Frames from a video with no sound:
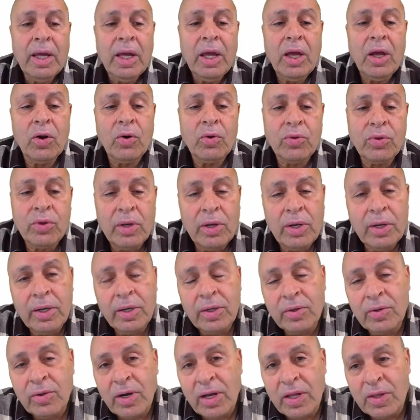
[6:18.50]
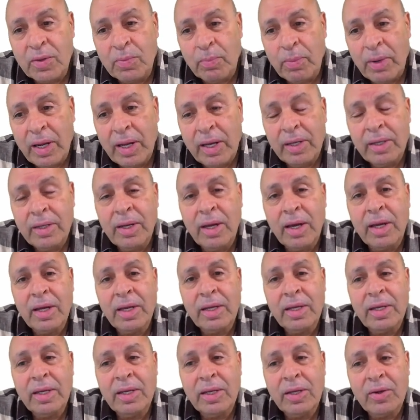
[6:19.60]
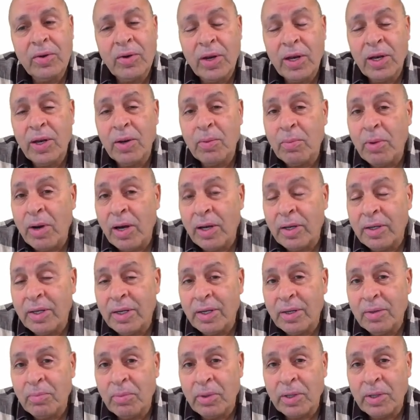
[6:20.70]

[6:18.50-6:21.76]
Auxiliary transplant, I read about it,